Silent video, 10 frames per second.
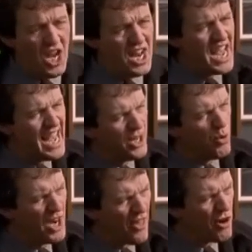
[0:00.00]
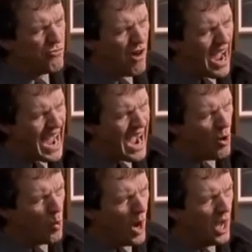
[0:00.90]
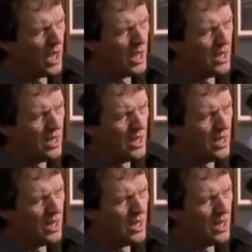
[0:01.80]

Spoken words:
You turn it into another row.